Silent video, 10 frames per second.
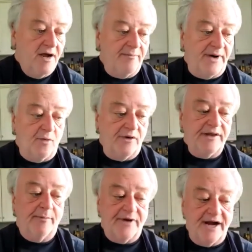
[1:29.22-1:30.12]
But with
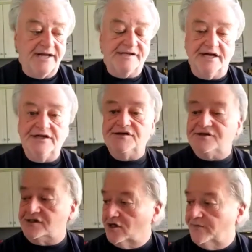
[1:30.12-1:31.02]
the Brennan's onion
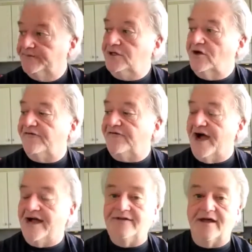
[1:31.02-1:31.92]
soup, you'll
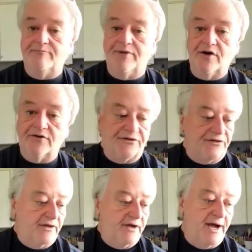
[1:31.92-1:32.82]
find that both
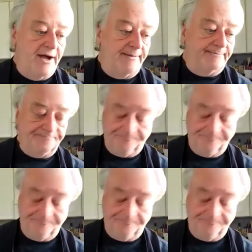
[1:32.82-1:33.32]
are